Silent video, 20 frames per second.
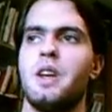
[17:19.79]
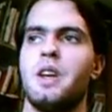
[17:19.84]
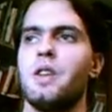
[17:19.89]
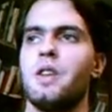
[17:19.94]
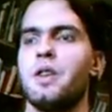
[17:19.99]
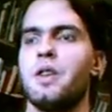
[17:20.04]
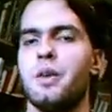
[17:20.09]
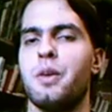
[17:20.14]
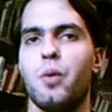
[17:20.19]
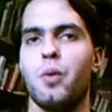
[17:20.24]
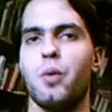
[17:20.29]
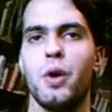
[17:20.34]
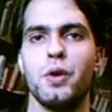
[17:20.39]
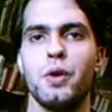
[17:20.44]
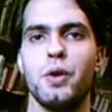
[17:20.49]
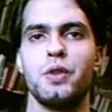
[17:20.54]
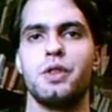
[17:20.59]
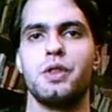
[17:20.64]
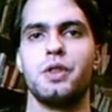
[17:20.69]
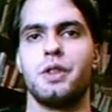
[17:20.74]
in the
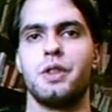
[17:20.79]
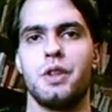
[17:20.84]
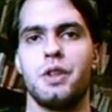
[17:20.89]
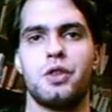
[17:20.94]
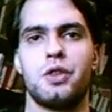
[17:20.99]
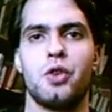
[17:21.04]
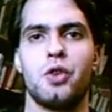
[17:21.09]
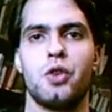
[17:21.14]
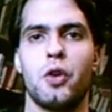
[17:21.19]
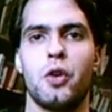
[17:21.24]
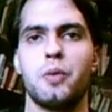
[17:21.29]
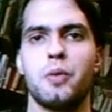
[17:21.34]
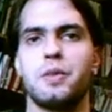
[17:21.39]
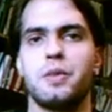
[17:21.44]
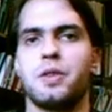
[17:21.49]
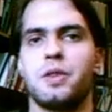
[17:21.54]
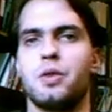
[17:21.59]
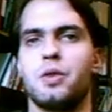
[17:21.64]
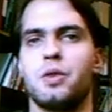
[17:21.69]
world terms,